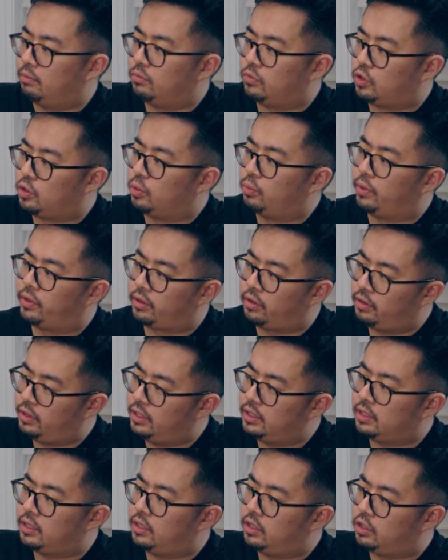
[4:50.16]
So with all
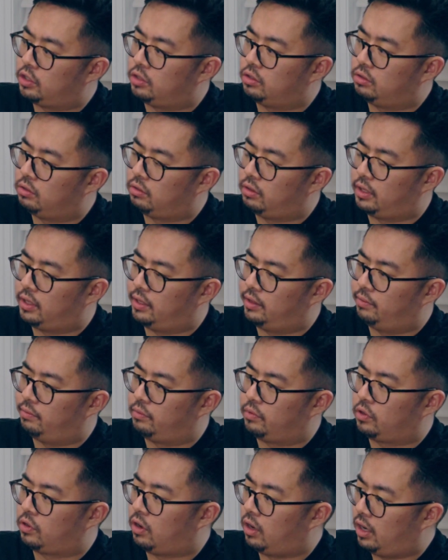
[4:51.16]
these additional
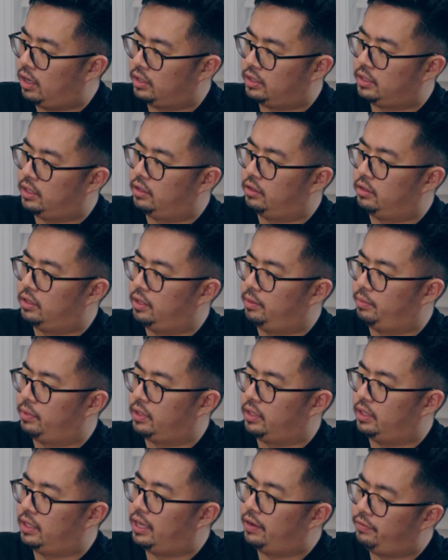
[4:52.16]
costs that are
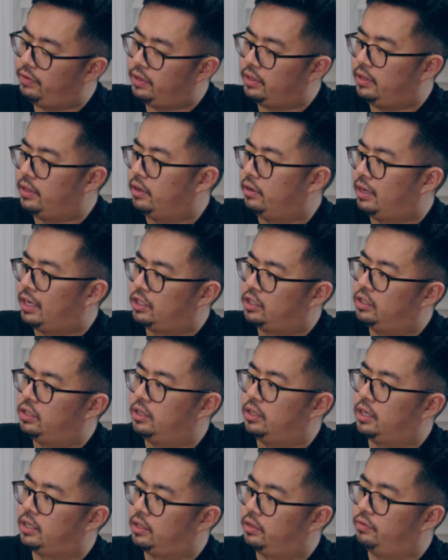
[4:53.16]
typically levied, they're actually
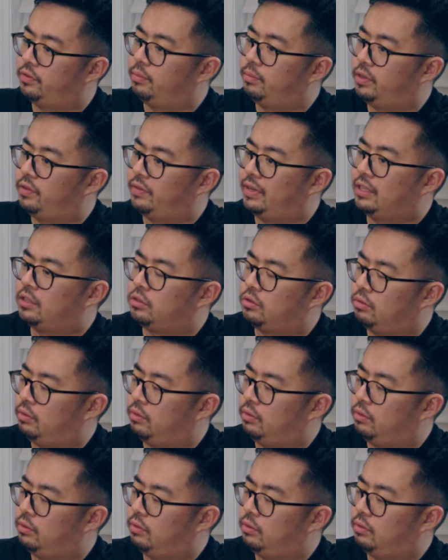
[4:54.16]
deducted from the advance.